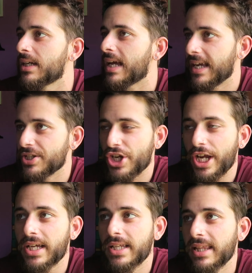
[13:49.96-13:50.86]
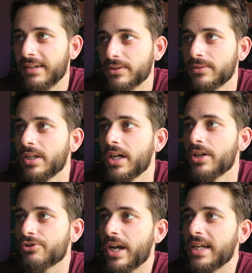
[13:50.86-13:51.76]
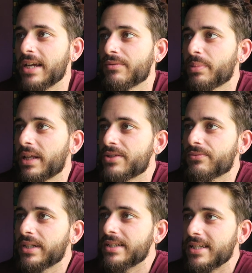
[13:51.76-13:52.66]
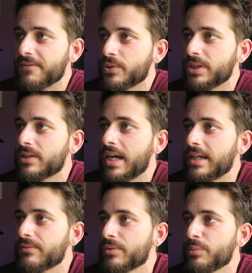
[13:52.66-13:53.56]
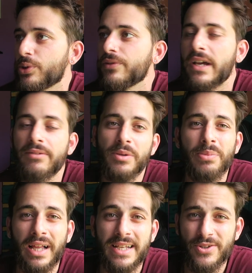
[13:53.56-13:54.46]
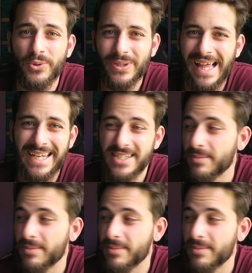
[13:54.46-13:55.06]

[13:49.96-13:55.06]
and check level. Drain and replace rear diff oil and remove and replace all 8